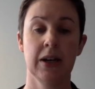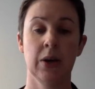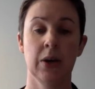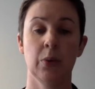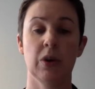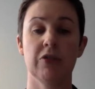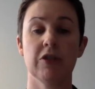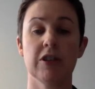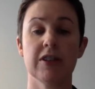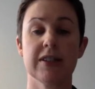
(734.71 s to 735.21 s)

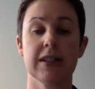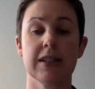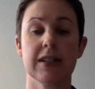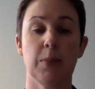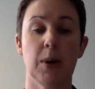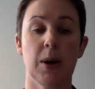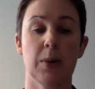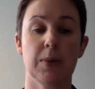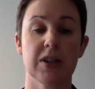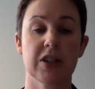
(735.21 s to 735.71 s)
we've recently
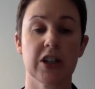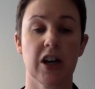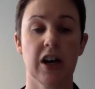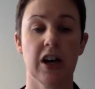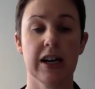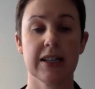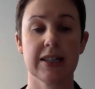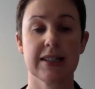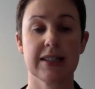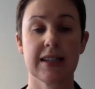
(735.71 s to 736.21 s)
published
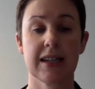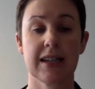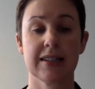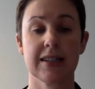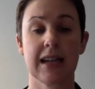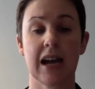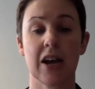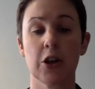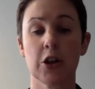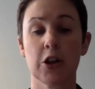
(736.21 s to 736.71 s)
guidance setting
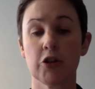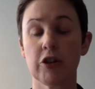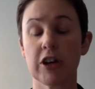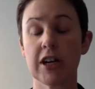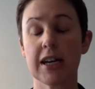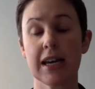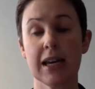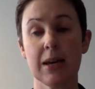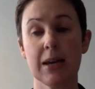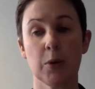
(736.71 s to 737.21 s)
out 3
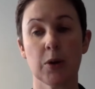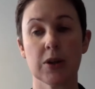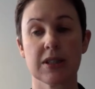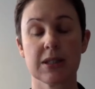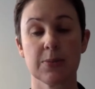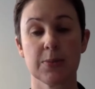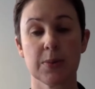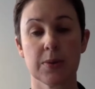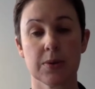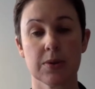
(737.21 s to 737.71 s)
key
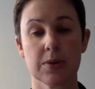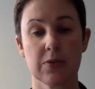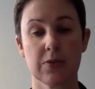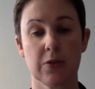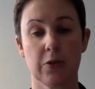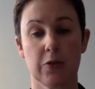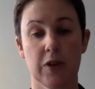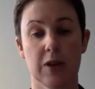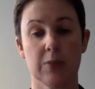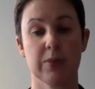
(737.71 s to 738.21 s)
principles for
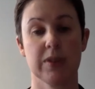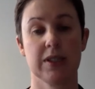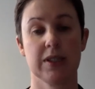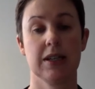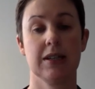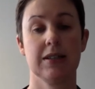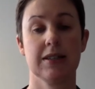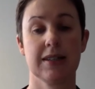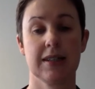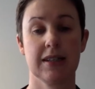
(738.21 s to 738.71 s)
firms to
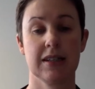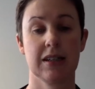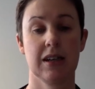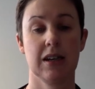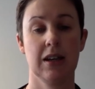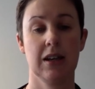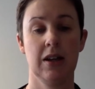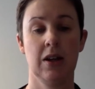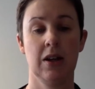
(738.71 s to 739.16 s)
consider